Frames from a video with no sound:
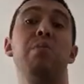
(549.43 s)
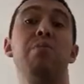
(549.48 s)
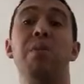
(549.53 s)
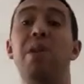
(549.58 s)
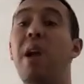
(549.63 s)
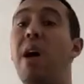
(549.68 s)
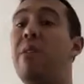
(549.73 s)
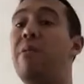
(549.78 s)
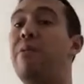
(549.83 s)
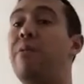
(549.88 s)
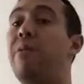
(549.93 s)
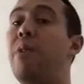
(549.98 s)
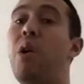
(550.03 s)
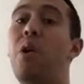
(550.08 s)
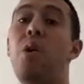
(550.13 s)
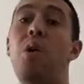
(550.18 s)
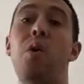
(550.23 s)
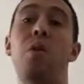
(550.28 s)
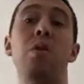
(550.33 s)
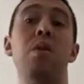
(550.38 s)
blood
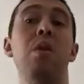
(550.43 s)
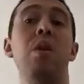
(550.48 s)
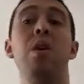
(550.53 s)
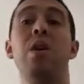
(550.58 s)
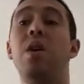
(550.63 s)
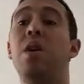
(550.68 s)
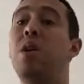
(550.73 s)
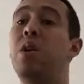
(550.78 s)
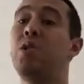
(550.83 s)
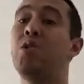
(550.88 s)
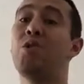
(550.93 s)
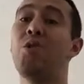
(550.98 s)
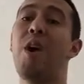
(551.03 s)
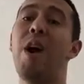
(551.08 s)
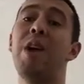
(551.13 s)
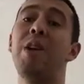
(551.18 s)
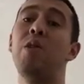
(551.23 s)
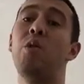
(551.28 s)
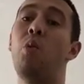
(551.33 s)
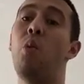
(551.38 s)
flow,
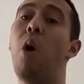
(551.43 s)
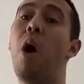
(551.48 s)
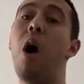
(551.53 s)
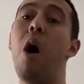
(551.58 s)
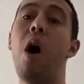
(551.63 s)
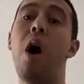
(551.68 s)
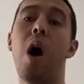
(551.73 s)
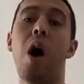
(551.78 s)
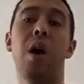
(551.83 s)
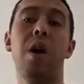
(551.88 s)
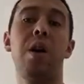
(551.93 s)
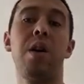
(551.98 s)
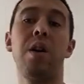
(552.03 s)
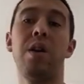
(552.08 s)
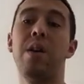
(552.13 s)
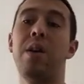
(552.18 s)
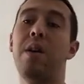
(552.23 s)
trying to walk,